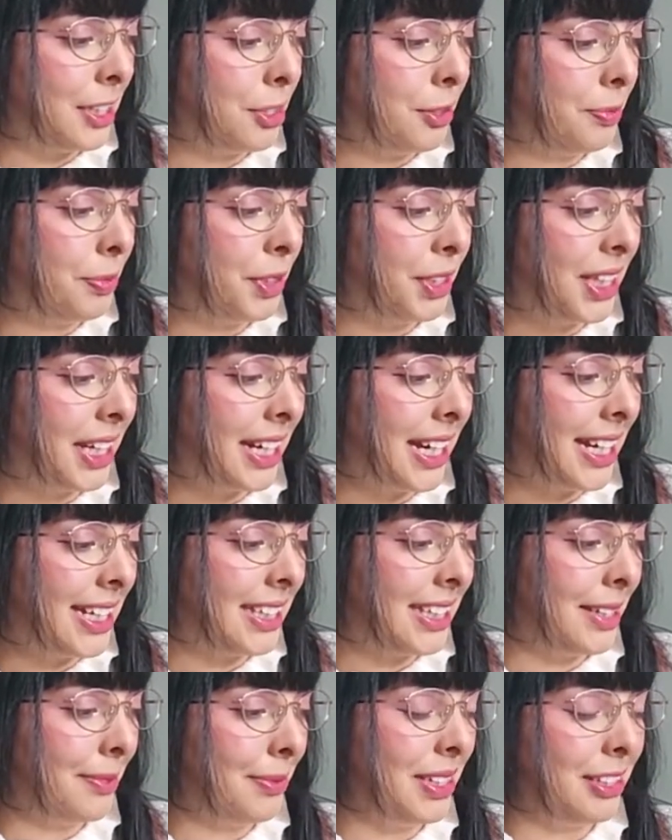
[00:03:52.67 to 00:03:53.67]
you bought an
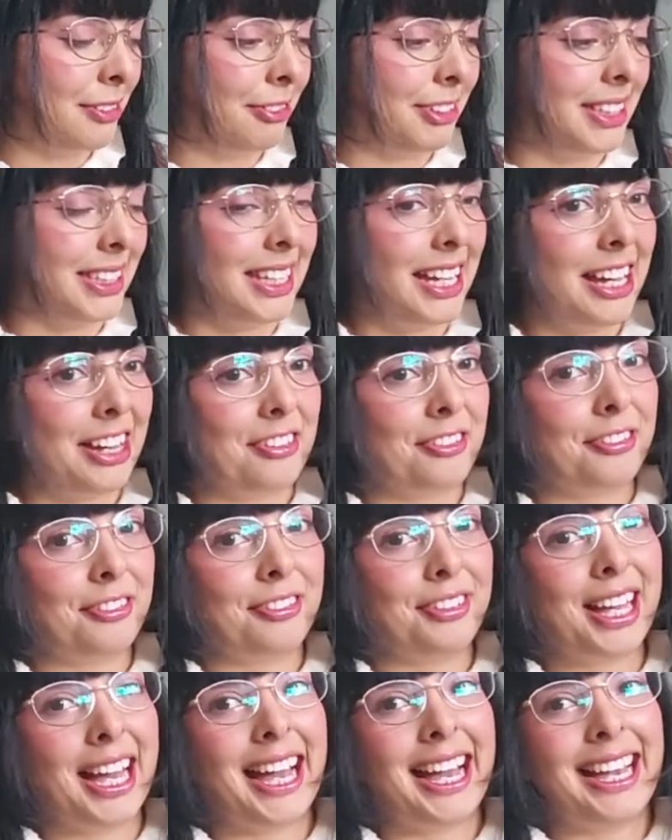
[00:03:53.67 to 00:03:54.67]
item in Reserve.
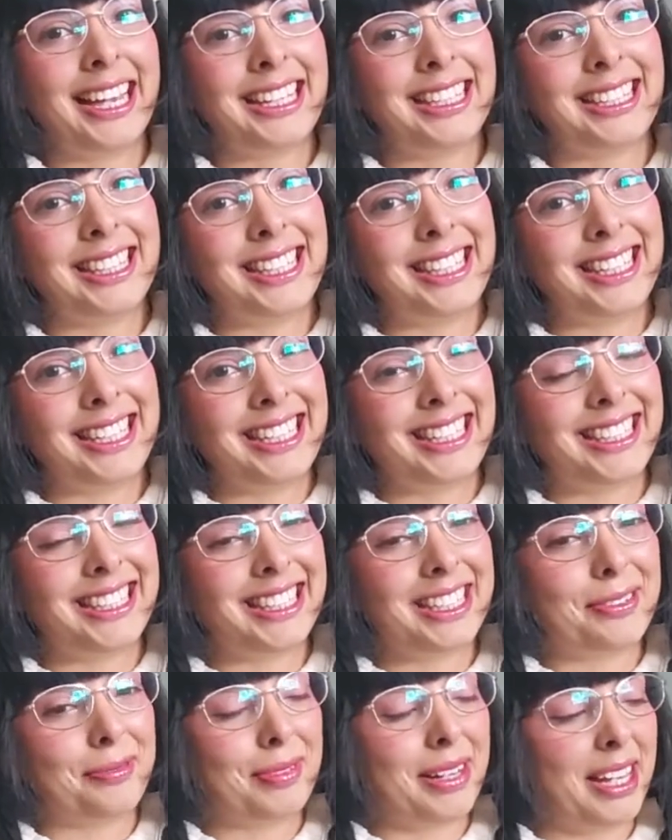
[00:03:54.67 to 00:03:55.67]
I
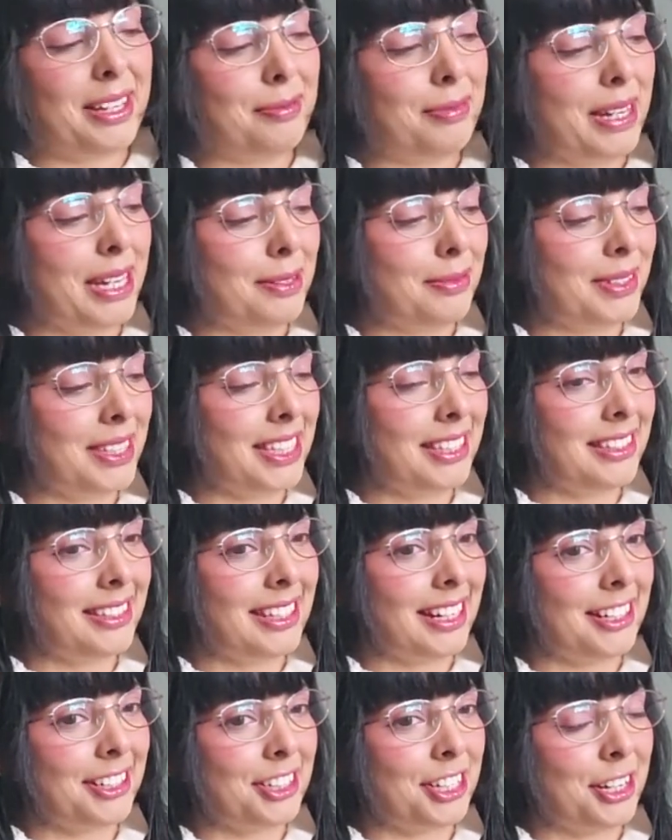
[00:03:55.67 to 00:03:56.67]
did. My Baby the
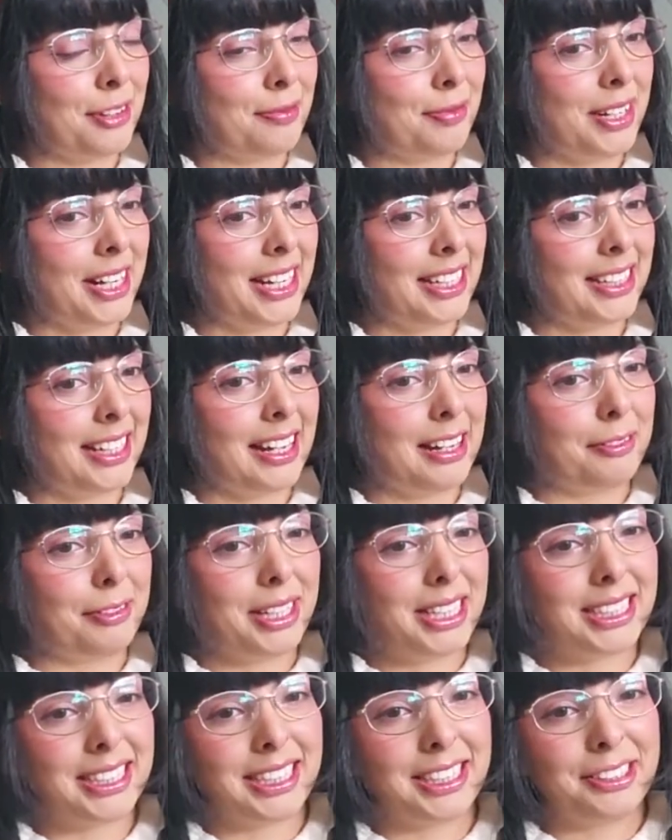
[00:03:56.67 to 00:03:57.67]
Starshine Bright
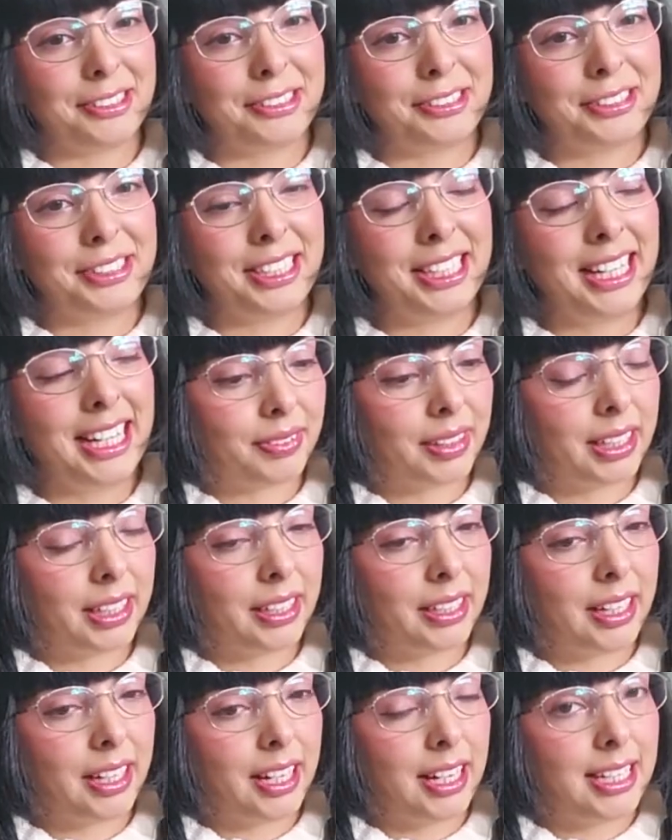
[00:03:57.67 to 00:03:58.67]
Hawase doll.
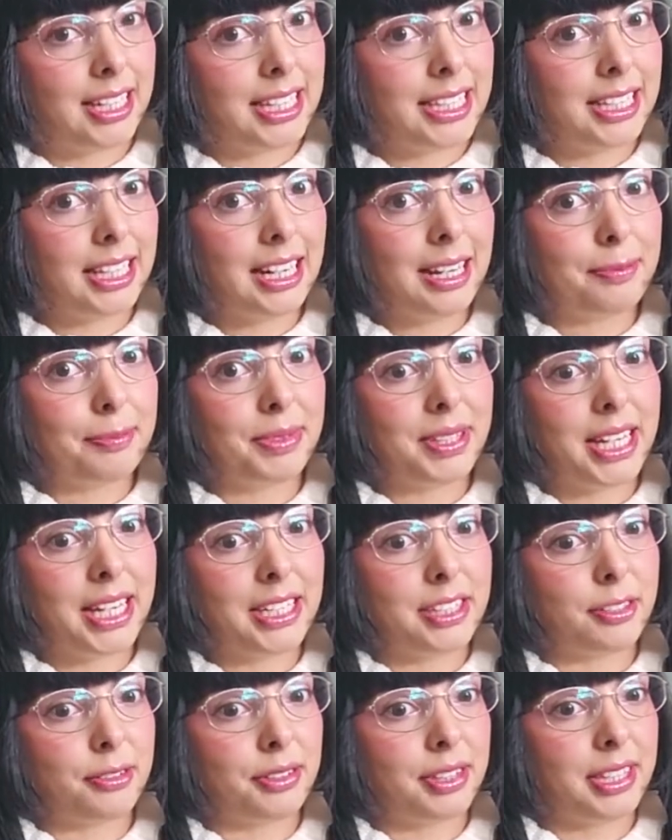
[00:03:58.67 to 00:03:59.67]
A little
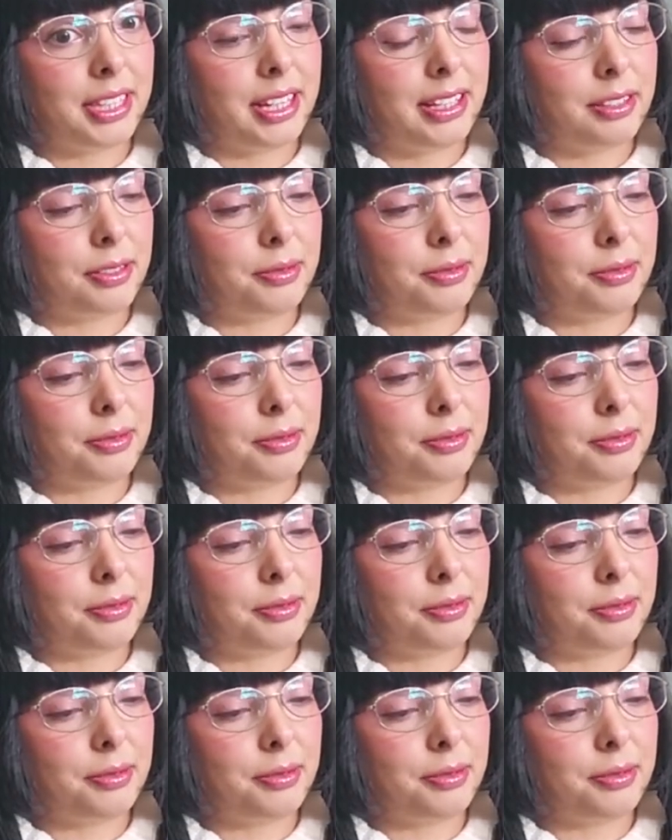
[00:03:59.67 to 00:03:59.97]
update on that